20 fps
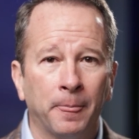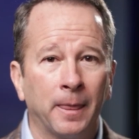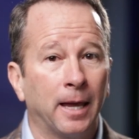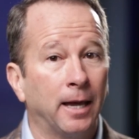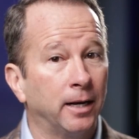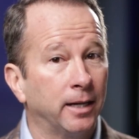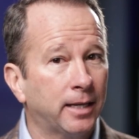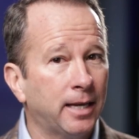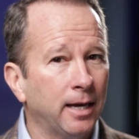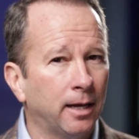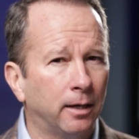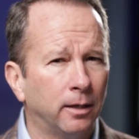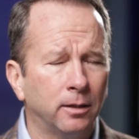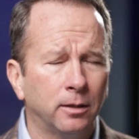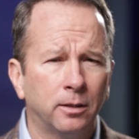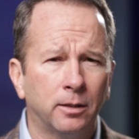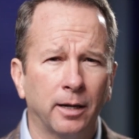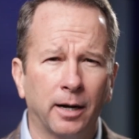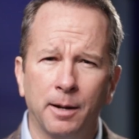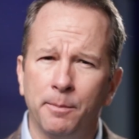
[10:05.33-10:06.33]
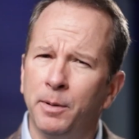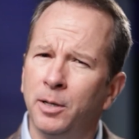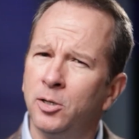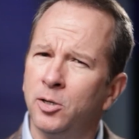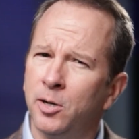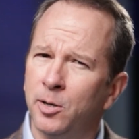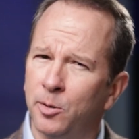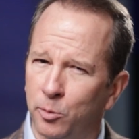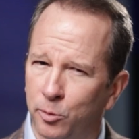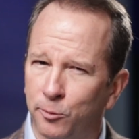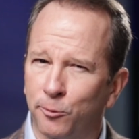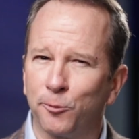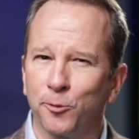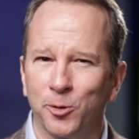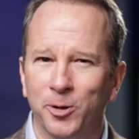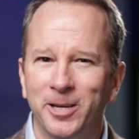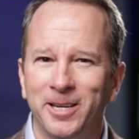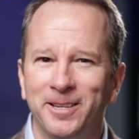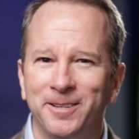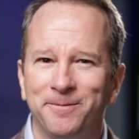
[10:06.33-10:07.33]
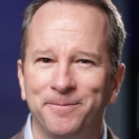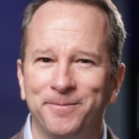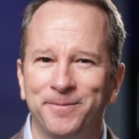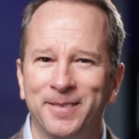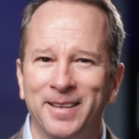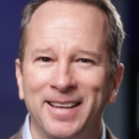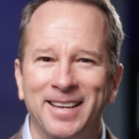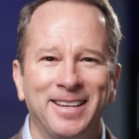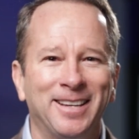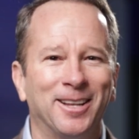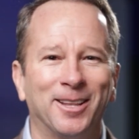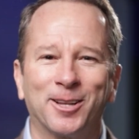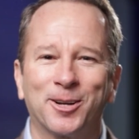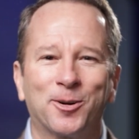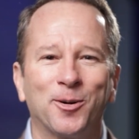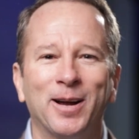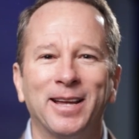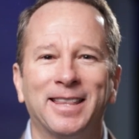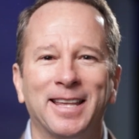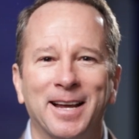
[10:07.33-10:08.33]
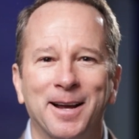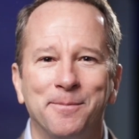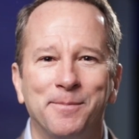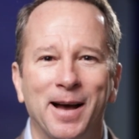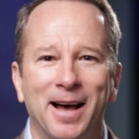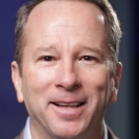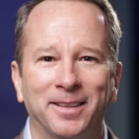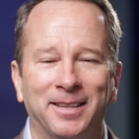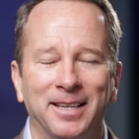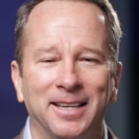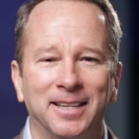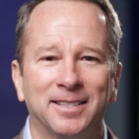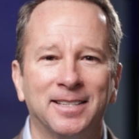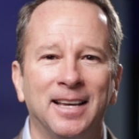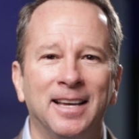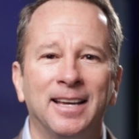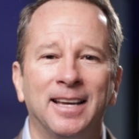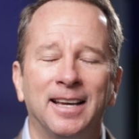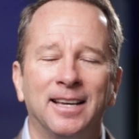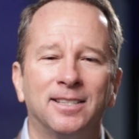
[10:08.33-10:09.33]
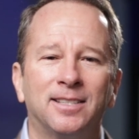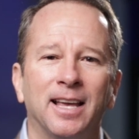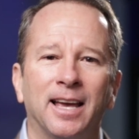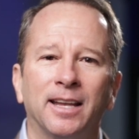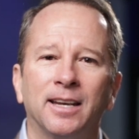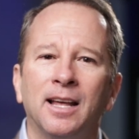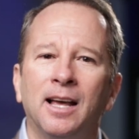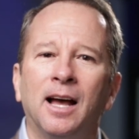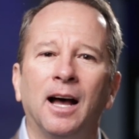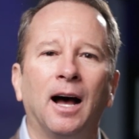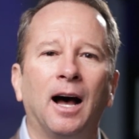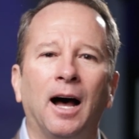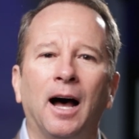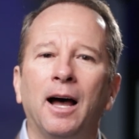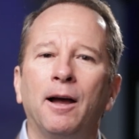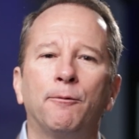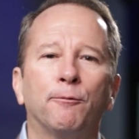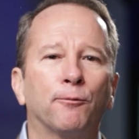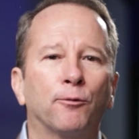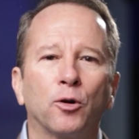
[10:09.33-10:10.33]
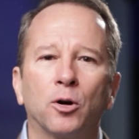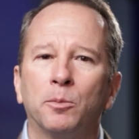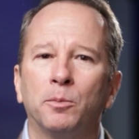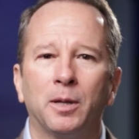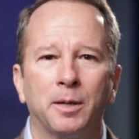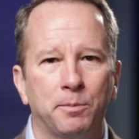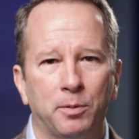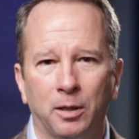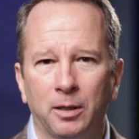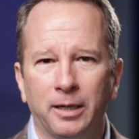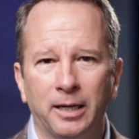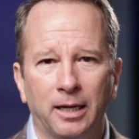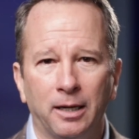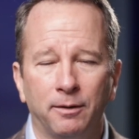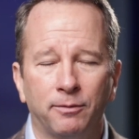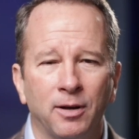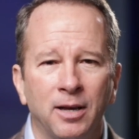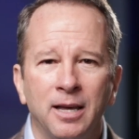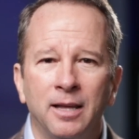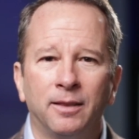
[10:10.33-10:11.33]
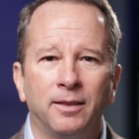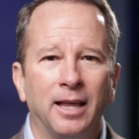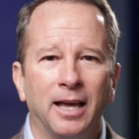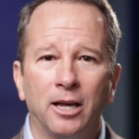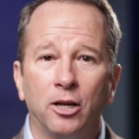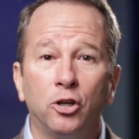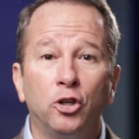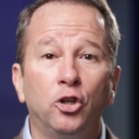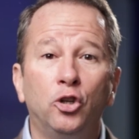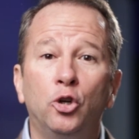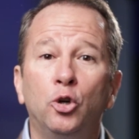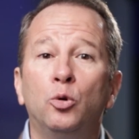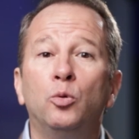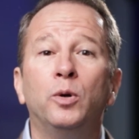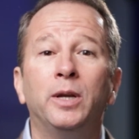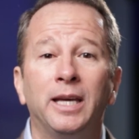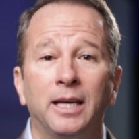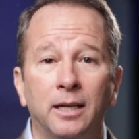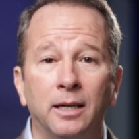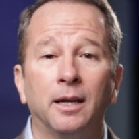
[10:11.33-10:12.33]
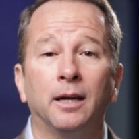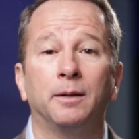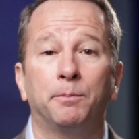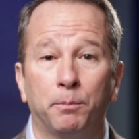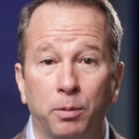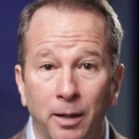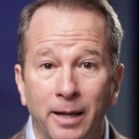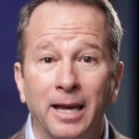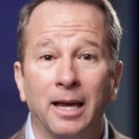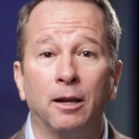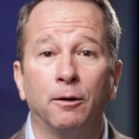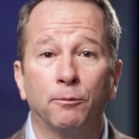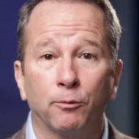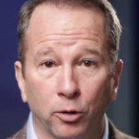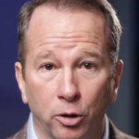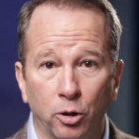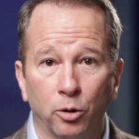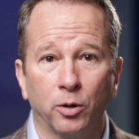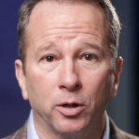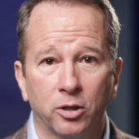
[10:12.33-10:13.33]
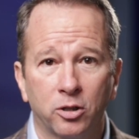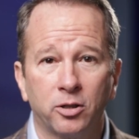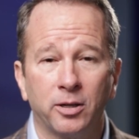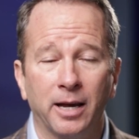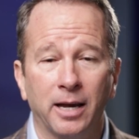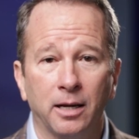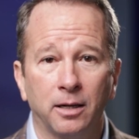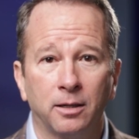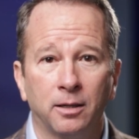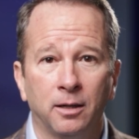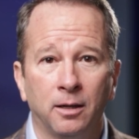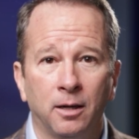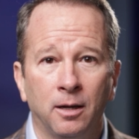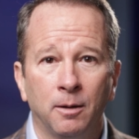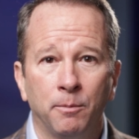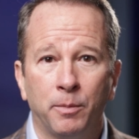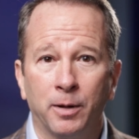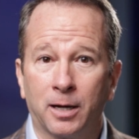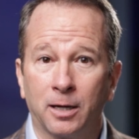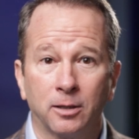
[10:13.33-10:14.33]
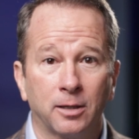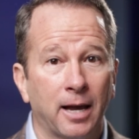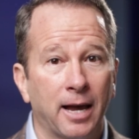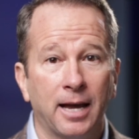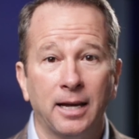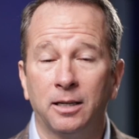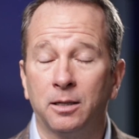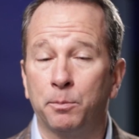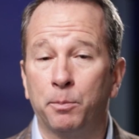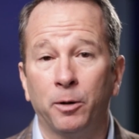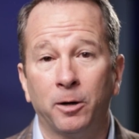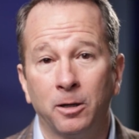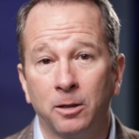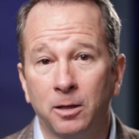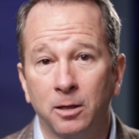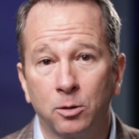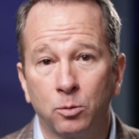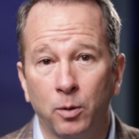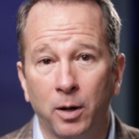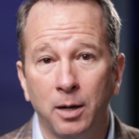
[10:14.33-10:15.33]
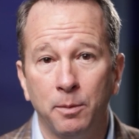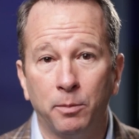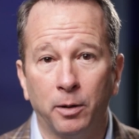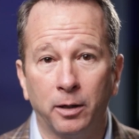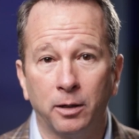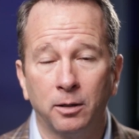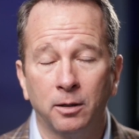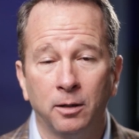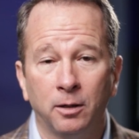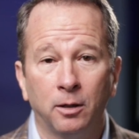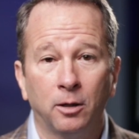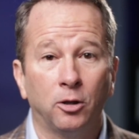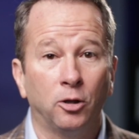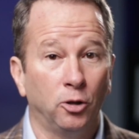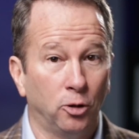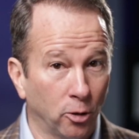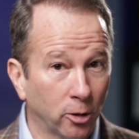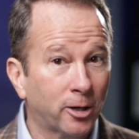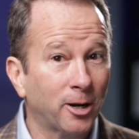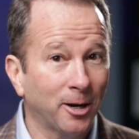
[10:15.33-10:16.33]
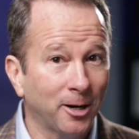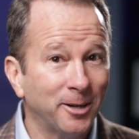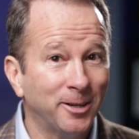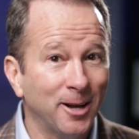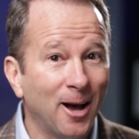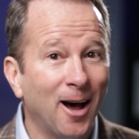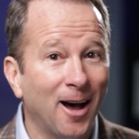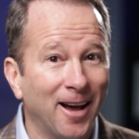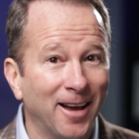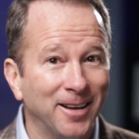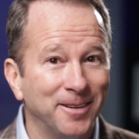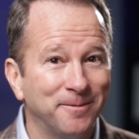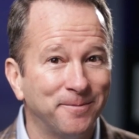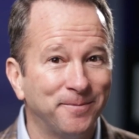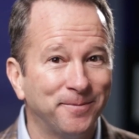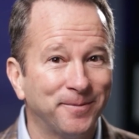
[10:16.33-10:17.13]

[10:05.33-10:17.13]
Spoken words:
And again, did I mention it was free? The great thing about this is that I firmly believe that you need a plan for your estate. Because I hate to put it this way, but you're going to die.